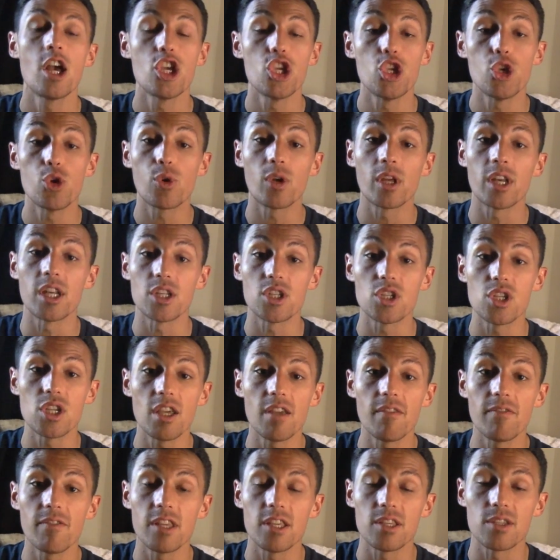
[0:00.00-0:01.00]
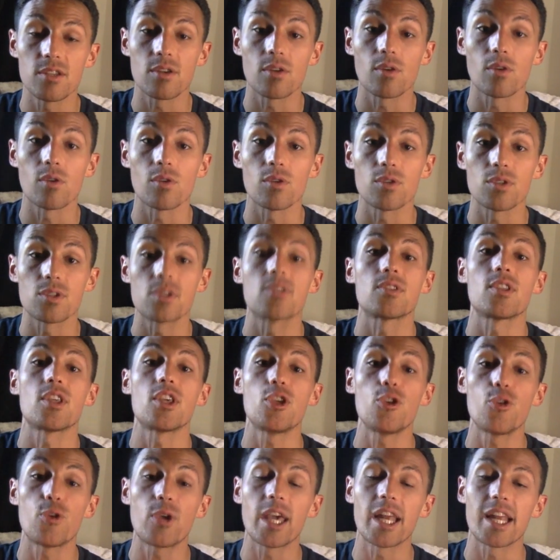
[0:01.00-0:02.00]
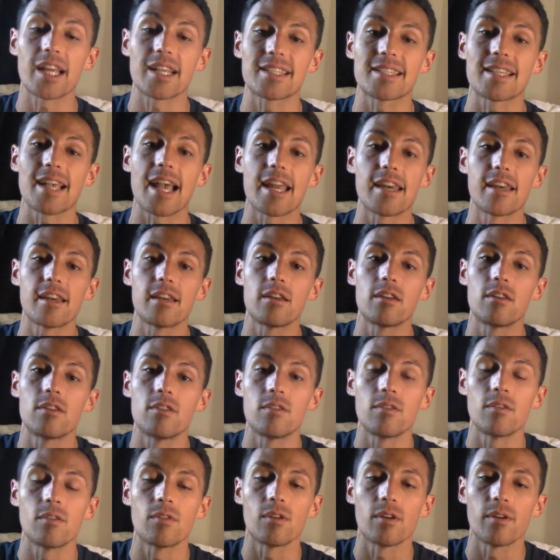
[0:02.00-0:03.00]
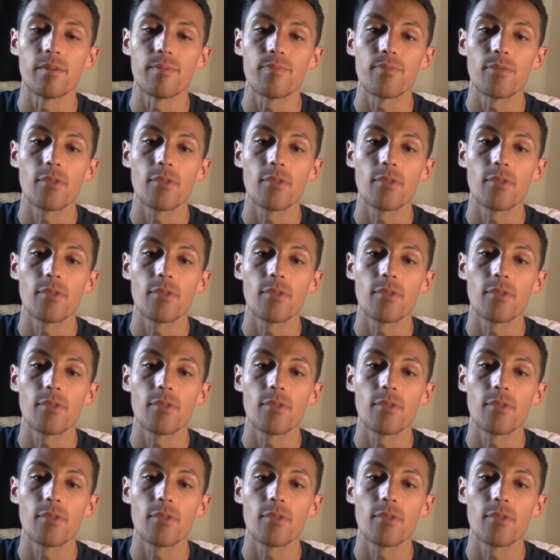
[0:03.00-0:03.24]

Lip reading: you can achieve these goals so that you get excited to do them.